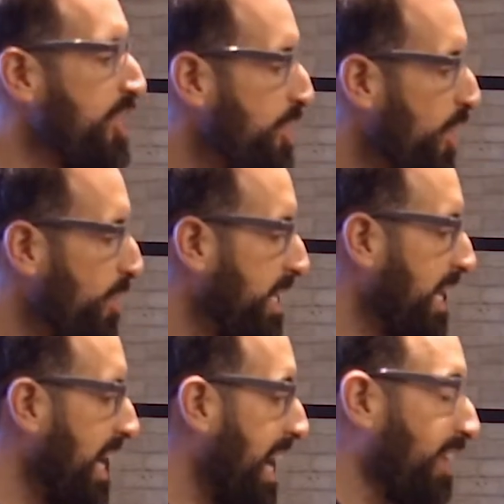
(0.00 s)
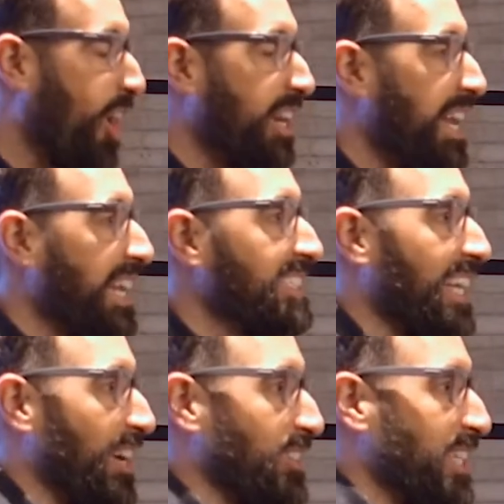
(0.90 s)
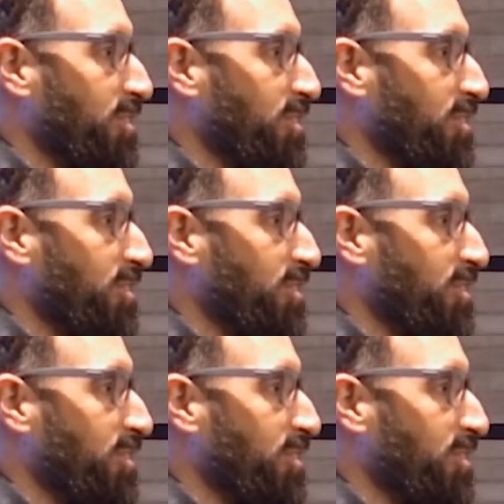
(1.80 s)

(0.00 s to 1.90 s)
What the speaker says: I had a lot of naysayers.